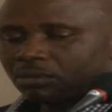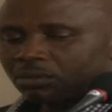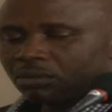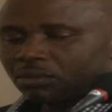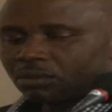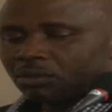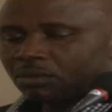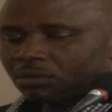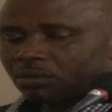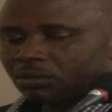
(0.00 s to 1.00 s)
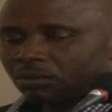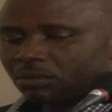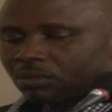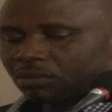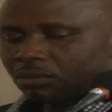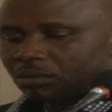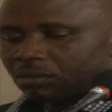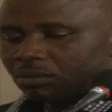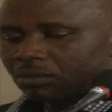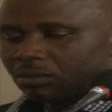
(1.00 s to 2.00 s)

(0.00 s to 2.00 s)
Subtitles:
The person shown says nothing.